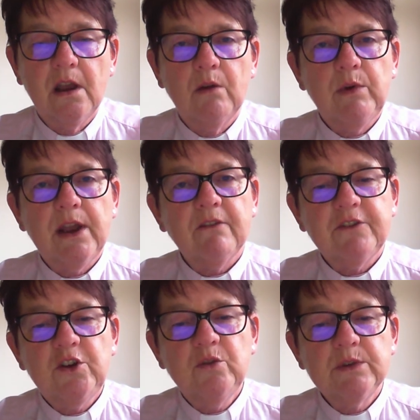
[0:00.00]
We have
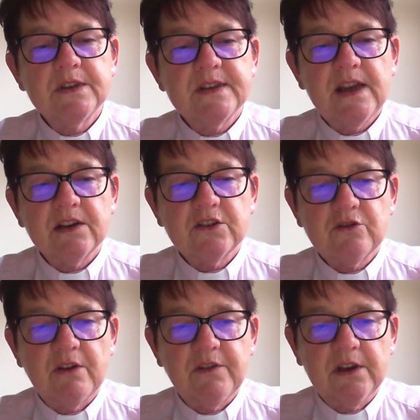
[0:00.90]
human sex
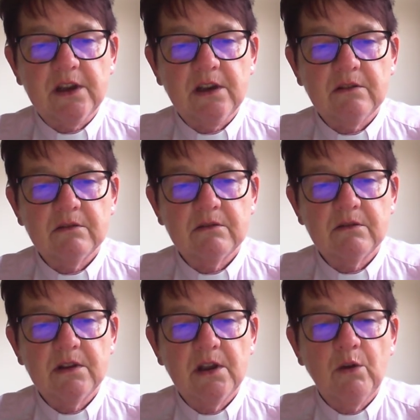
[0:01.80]
trafficking,
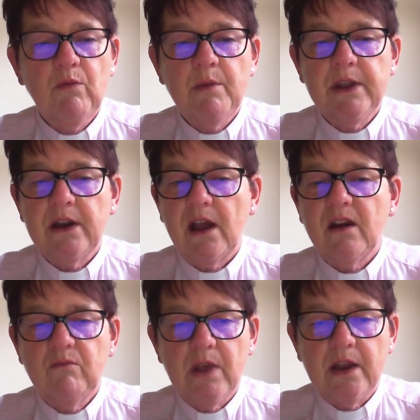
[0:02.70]
women
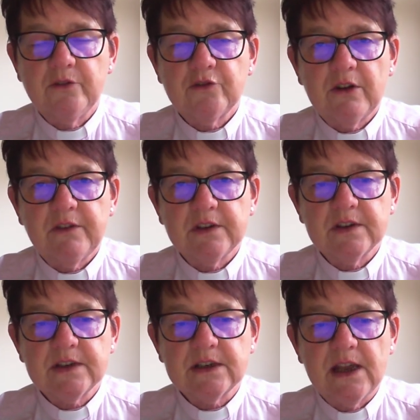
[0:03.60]
and men trafficked
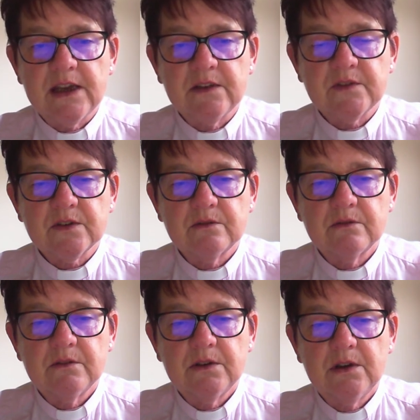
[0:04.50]
as slaves.
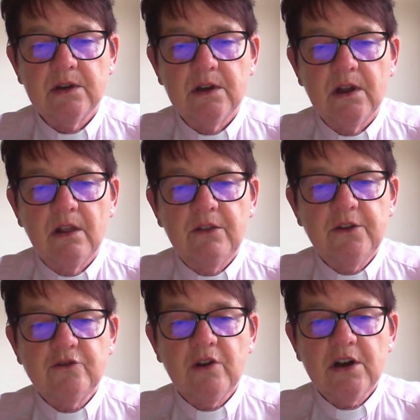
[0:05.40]
The
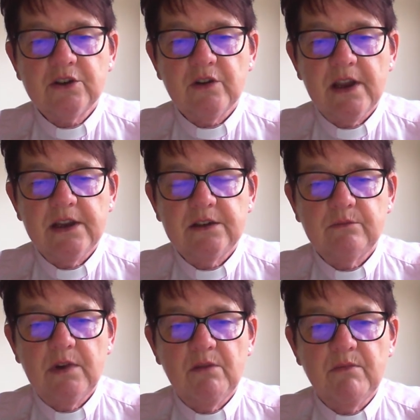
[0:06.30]
drug trade,
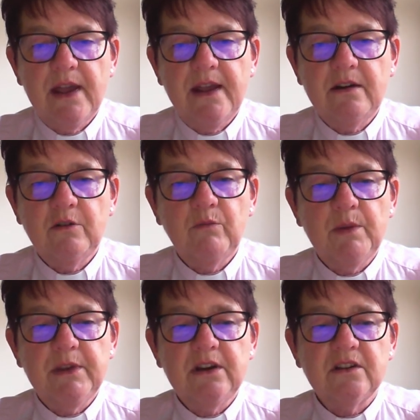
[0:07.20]
where men,
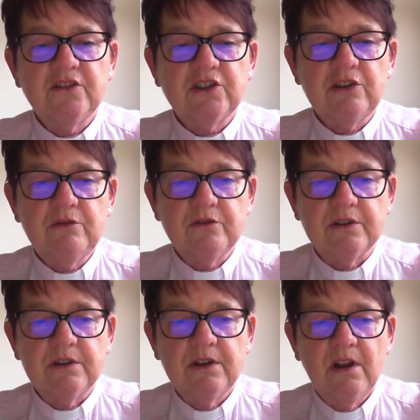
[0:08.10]
women and
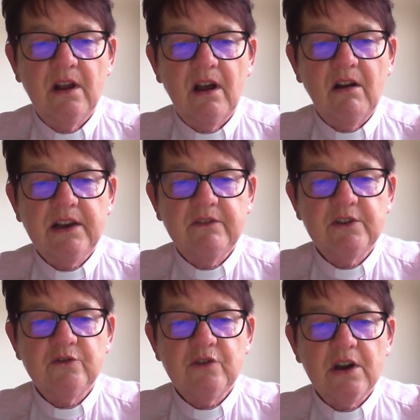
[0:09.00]
children are
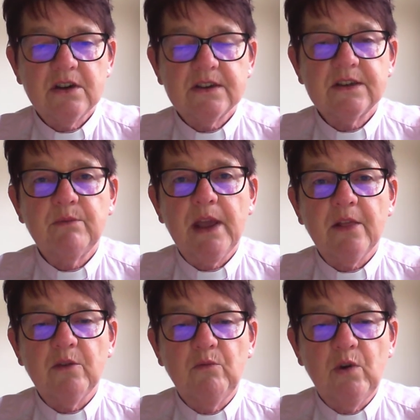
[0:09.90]
given drugs to
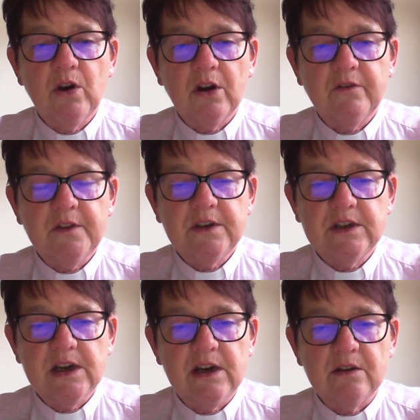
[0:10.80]
make them work for the
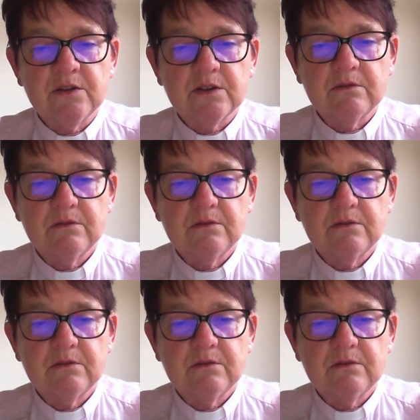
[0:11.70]
dealers.